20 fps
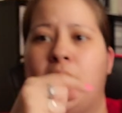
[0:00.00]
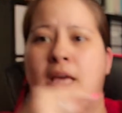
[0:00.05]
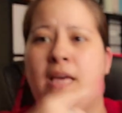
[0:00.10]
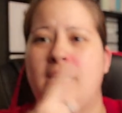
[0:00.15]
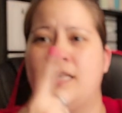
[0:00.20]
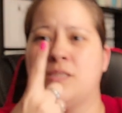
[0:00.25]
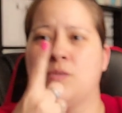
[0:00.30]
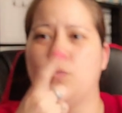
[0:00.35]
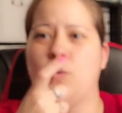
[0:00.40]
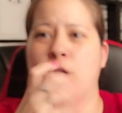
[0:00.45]

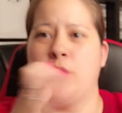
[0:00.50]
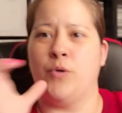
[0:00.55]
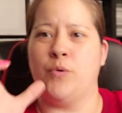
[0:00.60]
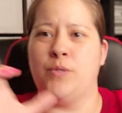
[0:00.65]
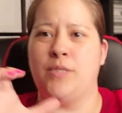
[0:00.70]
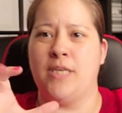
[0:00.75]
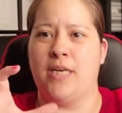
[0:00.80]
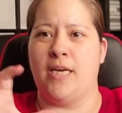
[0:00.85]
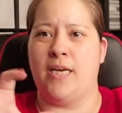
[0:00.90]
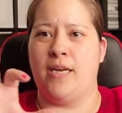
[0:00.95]
He's the one who
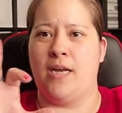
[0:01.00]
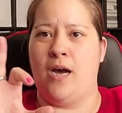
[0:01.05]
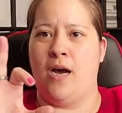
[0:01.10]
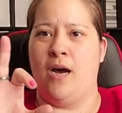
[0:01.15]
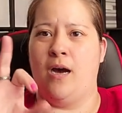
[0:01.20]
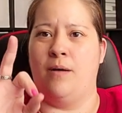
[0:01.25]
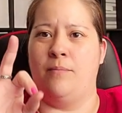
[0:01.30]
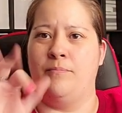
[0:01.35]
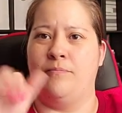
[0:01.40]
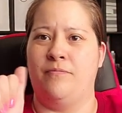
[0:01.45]
did
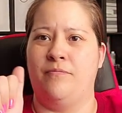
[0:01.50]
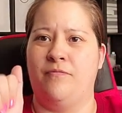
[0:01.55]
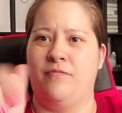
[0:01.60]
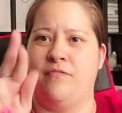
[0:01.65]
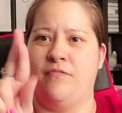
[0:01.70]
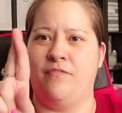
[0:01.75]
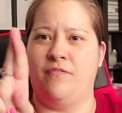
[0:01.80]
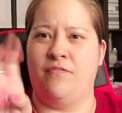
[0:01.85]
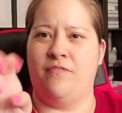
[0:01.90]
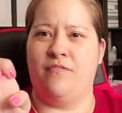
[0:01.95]
um,
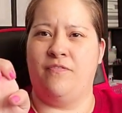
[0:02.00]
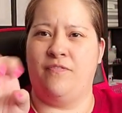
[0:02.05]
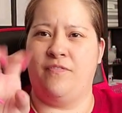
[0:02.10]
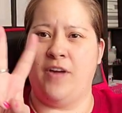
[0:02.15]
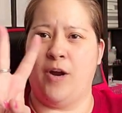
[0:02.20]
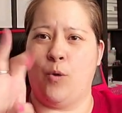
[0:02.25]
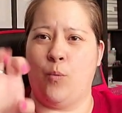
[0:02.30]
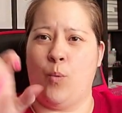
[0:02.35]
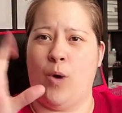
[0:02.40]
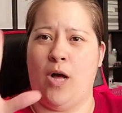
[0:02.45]

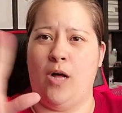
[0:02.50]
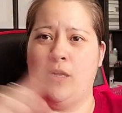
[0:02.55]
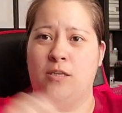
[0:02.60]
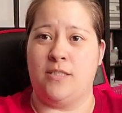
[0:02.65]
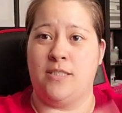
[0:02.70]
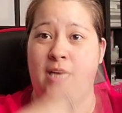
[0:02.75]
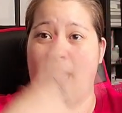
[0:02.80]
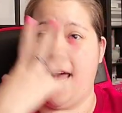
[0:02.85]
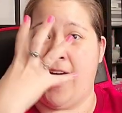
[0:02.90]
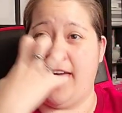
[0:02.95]
Farewell
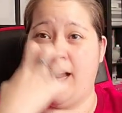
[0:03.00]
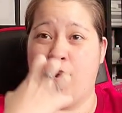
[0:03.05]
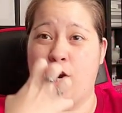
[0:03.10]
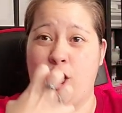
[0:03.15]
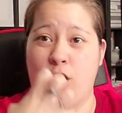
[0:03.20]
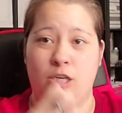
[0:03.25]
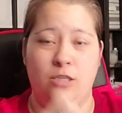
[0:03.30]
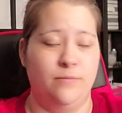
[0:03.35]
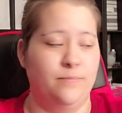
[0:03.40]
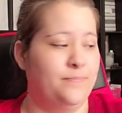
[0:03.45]
to
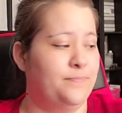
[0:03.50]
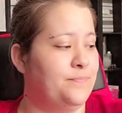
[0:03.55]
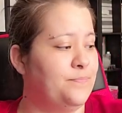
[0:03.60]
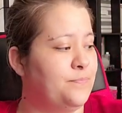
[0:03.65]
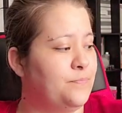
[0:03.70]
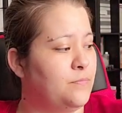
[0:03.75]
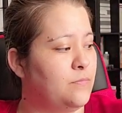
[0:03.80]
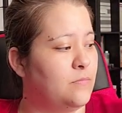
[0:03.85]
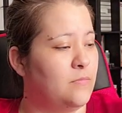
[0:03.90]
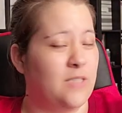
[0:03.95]
Anger
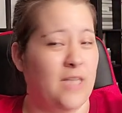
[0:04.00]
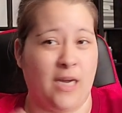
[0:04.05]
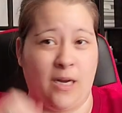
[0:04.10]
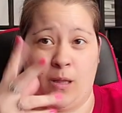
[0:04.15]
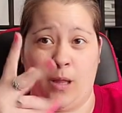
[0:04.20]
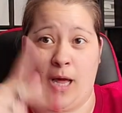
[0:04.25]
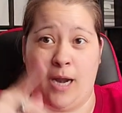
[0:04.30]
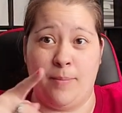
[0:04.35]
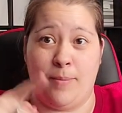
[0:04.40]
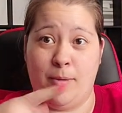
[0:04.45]
that a
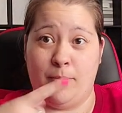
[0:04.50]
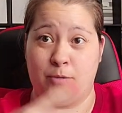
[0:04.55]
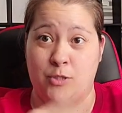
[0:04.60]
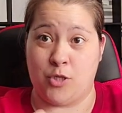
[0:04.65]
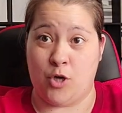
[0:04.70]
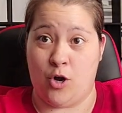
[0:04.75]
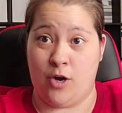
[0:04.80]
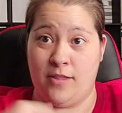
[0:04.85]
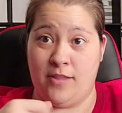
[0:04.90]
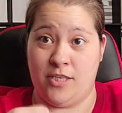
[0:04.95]
lot of people
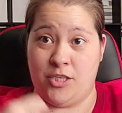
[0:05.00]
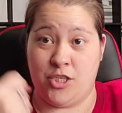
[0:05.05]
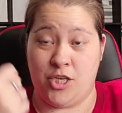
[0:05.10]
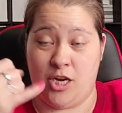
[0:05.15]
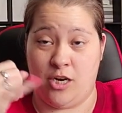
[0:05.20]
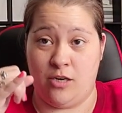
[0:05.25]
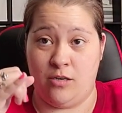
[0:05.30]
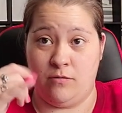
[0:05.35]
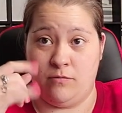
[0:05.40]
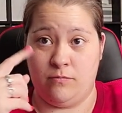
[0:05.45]
started this
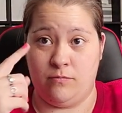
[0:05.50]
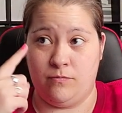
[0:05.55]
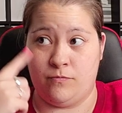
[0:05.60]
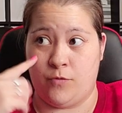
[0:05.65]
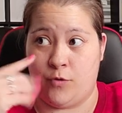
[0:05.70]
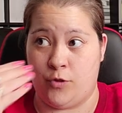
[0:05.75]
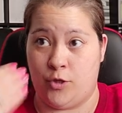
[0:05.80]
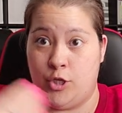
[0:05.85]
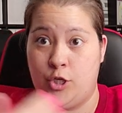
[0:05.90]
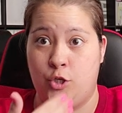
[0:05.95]
year
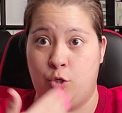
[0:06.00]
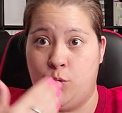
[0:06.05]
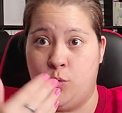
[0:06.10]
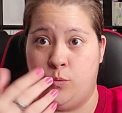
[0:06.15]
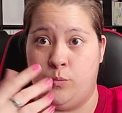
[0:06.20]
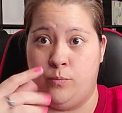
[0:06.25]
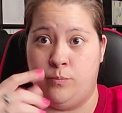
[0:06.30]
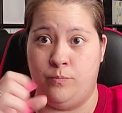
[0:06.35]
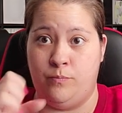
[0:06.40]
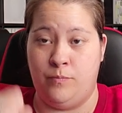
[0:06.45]
for the
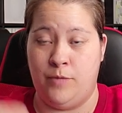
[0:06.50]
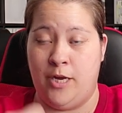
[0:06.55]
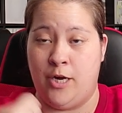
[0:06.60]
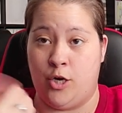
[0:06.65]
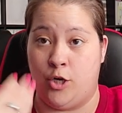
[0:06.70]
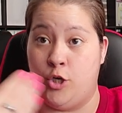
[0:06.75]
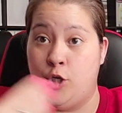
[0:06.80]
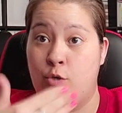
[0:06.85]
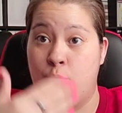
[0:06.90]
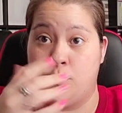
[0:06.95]
new
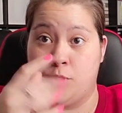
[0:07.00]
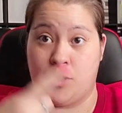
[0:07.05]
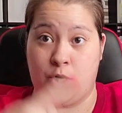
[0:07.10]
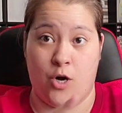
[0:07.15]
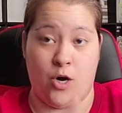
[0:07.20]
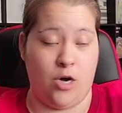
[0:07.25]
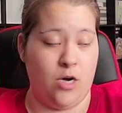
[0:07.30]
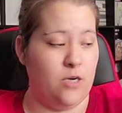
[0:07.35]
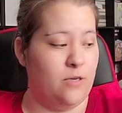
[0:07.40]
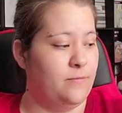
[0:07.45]
year, new
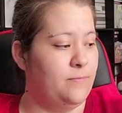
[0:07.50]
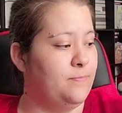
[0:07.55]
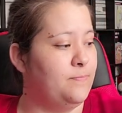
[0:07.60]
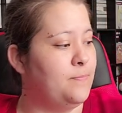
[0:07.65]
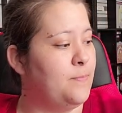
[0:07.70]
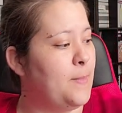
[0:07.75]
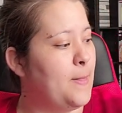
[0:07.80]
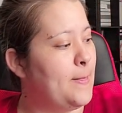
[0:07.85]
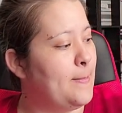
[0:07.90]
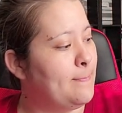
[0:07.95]
start.
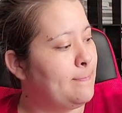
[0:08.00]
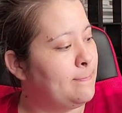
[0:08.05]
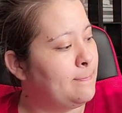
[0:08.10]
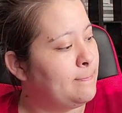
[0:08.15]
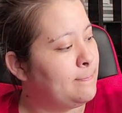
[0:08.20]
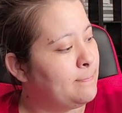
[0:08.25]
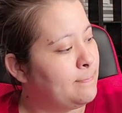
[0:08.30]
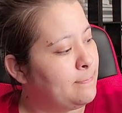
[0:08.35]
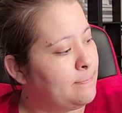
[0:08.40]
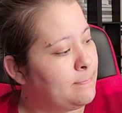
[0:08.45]

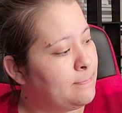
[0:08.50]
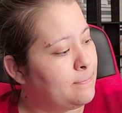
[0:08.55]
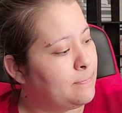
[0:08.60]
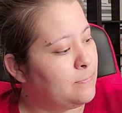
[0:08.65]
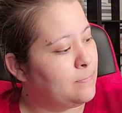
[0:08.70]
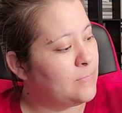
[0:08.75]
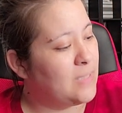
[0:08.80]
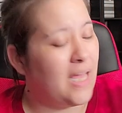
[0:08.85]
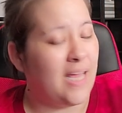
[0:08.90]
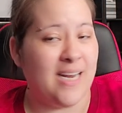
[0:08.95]

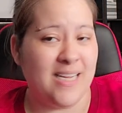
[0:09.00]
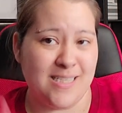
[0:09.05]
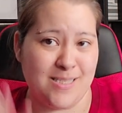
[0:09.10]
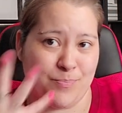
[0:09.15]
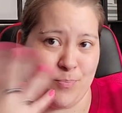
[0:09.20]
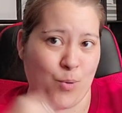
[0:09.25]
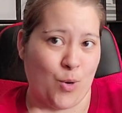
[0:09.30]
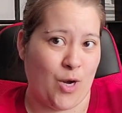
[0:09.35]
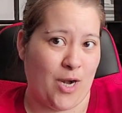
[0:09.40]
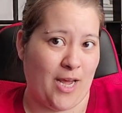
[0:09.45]
And it's
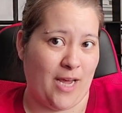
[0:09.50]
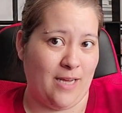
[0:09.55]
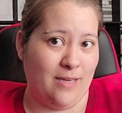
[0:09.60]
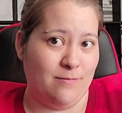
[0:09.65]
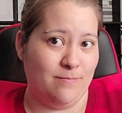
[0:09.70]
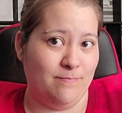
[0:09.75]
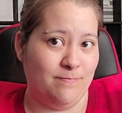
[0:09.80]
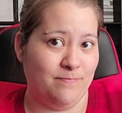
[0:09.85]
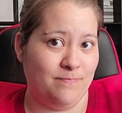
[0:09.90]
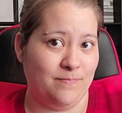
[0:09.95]
pretty.
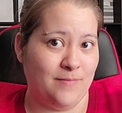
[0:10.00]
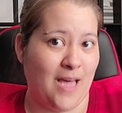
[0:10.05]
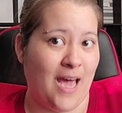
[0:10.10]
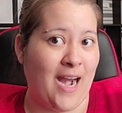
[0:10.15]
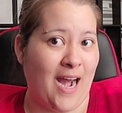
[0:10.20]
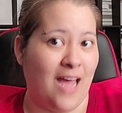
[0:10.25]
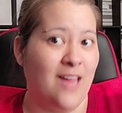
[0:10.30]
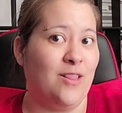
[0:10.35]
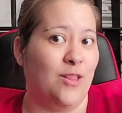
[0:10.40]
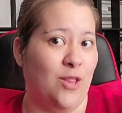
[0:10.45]
And
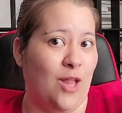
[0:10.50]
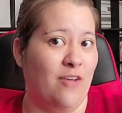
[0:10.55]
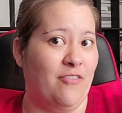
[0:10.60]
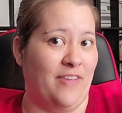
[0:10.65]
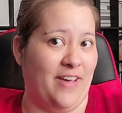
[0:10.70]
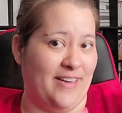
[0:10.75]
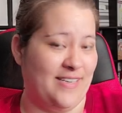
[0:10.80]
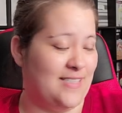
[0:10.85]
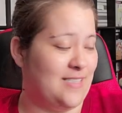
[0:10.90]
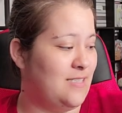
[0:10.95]
I love
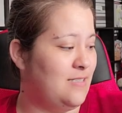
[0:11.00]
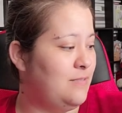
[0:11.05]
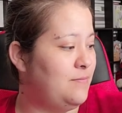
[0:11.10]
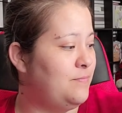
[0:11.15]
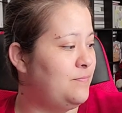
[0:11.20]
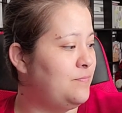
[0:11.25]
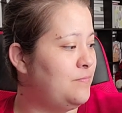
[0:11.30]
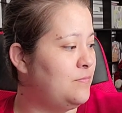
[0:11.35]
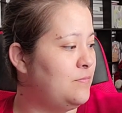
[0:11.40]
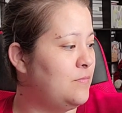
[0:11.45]
it.
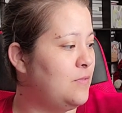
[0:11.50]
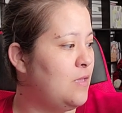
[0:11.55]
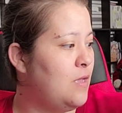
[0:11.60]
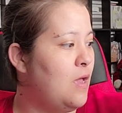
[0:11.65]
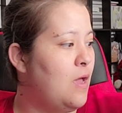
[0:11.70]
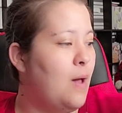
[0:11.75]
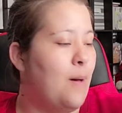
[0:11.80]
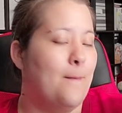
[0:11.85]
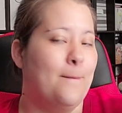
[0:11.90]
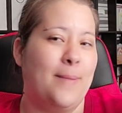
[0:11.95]

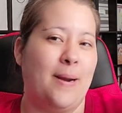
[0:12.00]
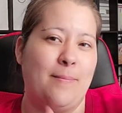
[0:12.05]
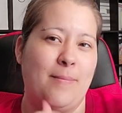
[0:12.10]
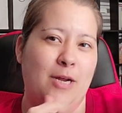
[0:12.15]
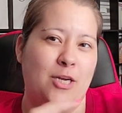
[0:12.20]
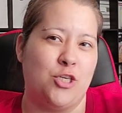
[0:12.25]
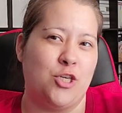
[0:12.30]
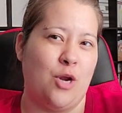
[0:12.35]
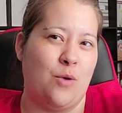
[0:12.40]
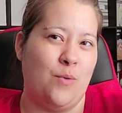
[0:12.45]
But I'm
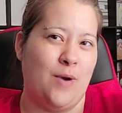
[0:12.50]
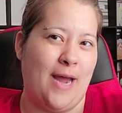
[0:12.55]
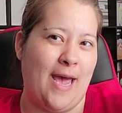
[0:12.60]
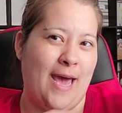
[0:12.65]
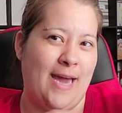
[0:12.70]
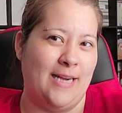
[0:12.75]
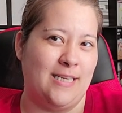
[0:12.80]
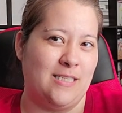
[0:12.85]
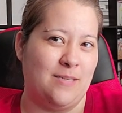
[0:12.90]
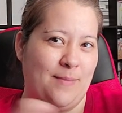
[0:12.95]
not sure I want to
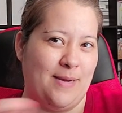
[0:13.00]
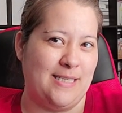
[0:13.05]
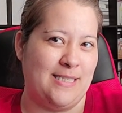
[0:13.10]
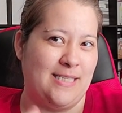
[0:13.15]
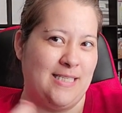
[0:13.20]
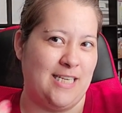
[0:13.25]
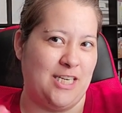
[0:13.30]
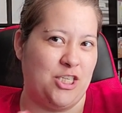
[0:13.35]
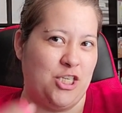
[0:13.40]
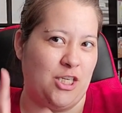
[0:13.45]
add it to my
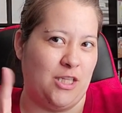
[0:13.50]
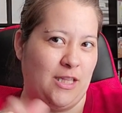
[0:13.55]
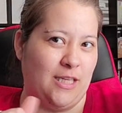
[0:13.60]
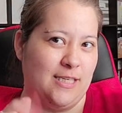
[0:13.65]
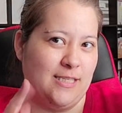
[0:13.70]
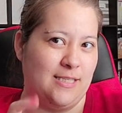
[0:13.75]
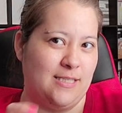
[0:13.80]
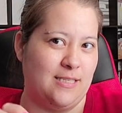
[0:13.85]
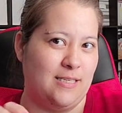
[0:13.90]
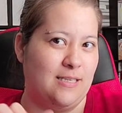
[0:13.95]
stitchy
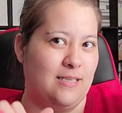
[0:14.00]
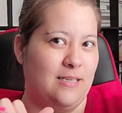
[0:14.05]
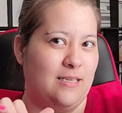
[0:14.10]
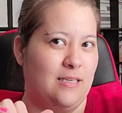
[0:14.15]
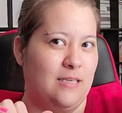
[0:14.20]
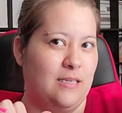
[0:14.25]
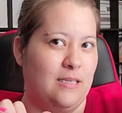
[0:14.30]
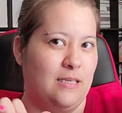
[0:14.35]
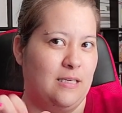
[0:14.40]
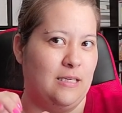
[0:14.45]
list
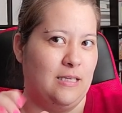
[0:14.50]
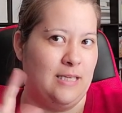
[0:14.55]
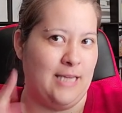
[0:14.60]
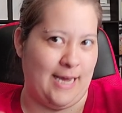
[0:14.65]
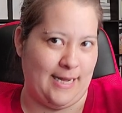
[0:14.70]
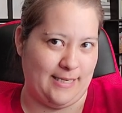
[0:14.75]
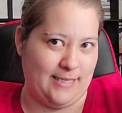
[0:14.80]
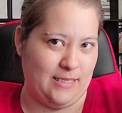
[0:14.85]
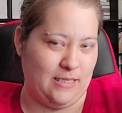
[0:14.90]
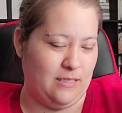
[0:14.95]

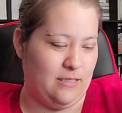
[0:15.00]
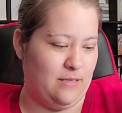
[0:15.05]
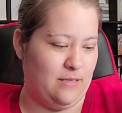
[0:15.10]
yet.